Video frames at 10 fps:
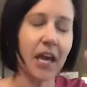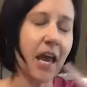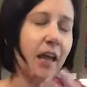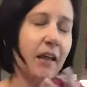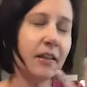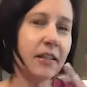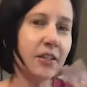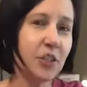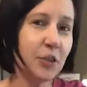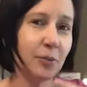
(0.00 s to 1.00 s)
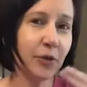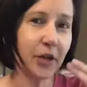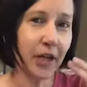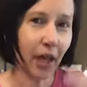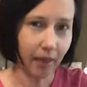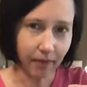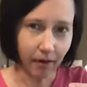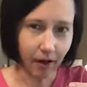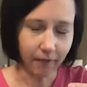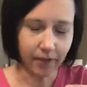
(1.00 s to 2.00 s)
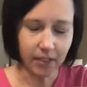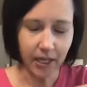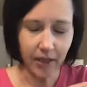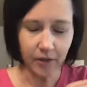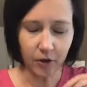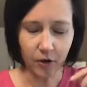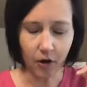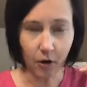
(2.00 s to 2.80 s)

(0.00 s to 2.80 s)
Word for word: And the turmeric and the coffee together